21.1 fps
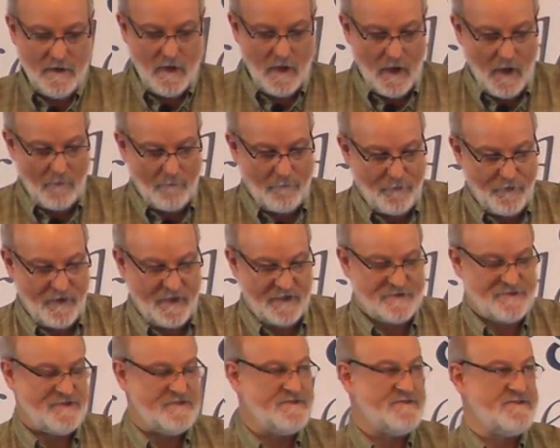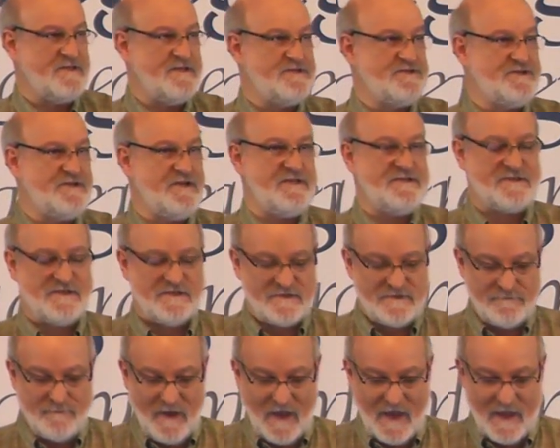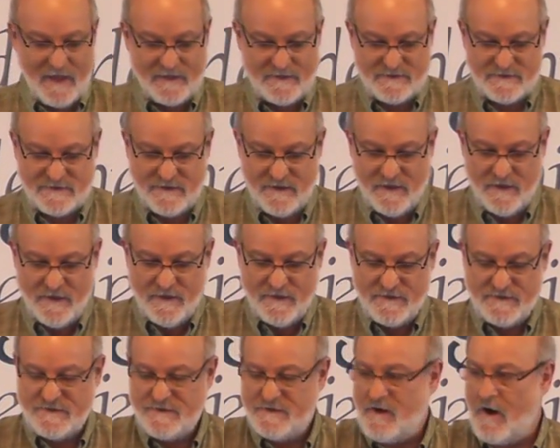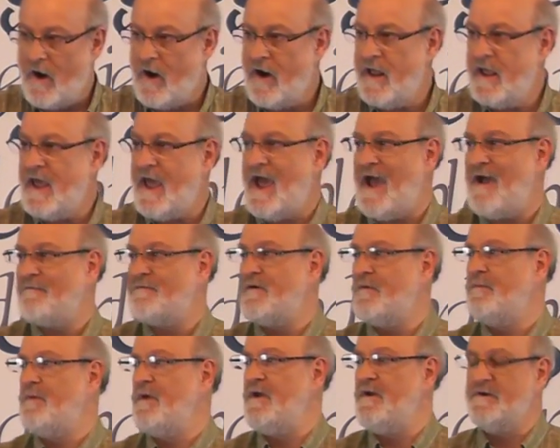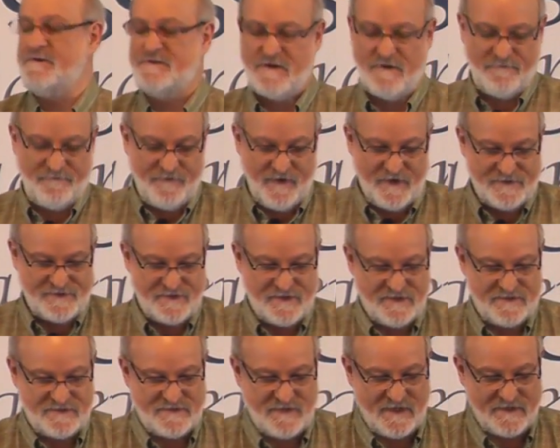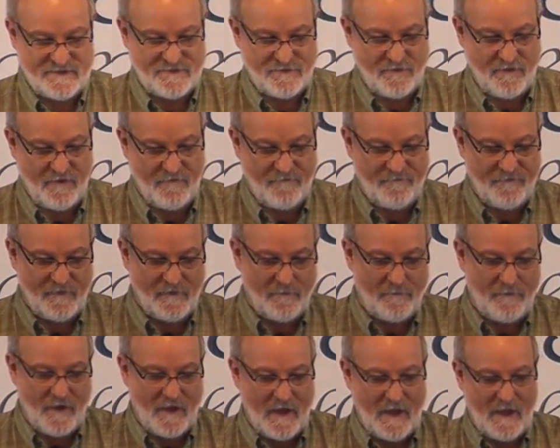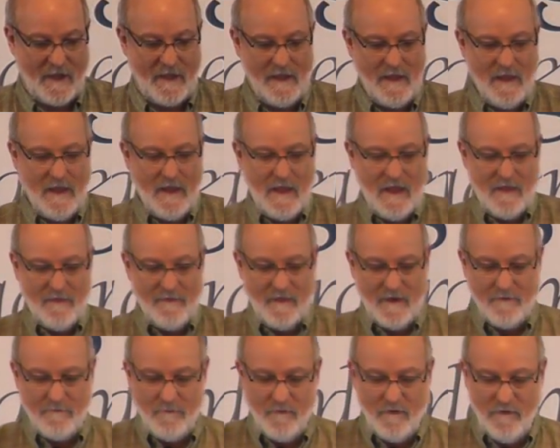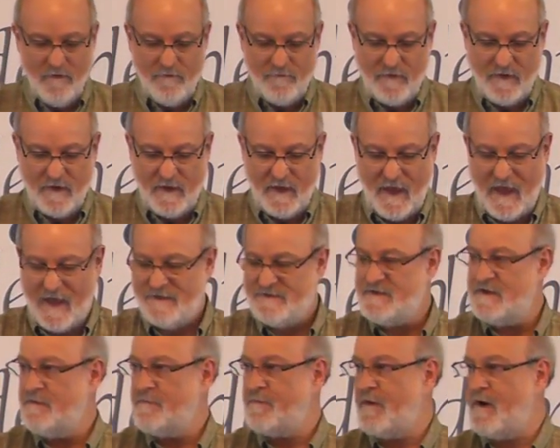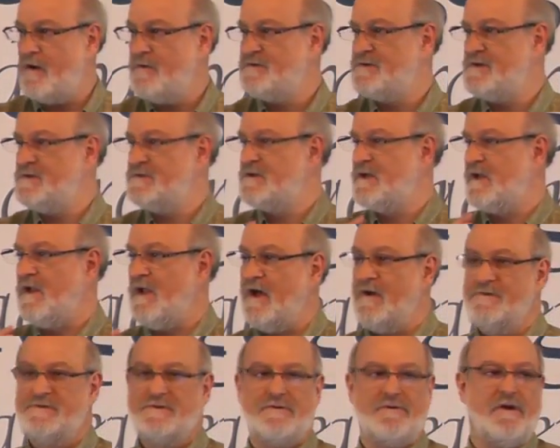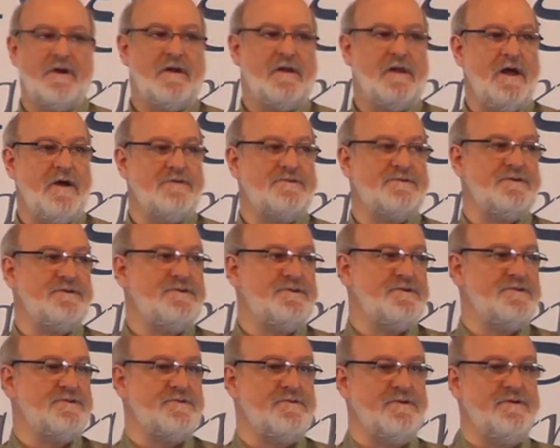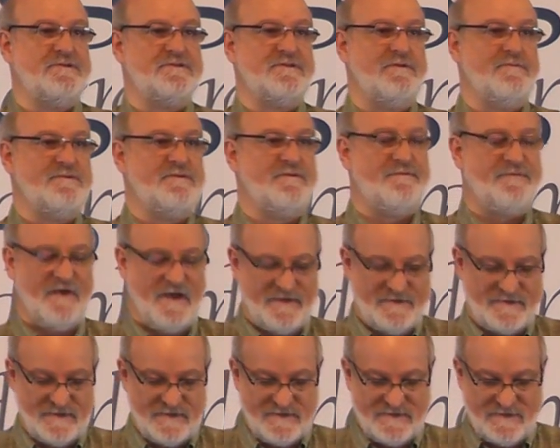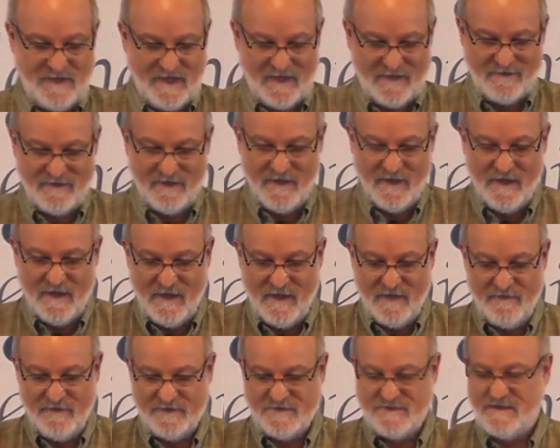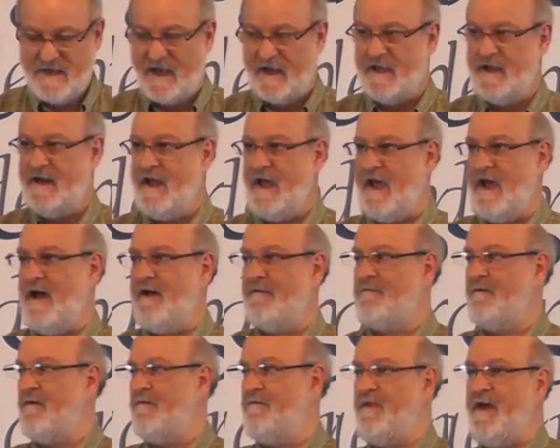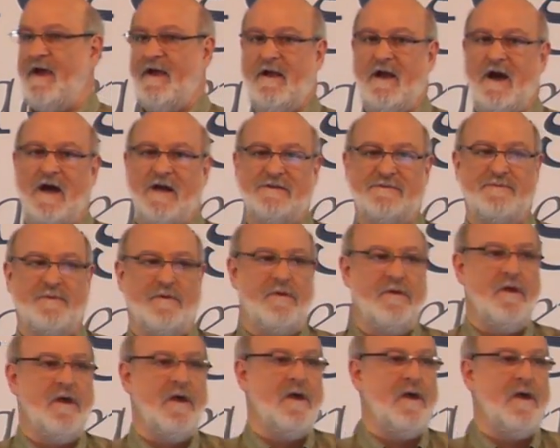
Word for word: uh, predictions that Jesus makes starting after Peter's confession at Caesarea Philippi and then moving as he approaches closer and closer to Jerusalem to face his death in the second half of that gospel.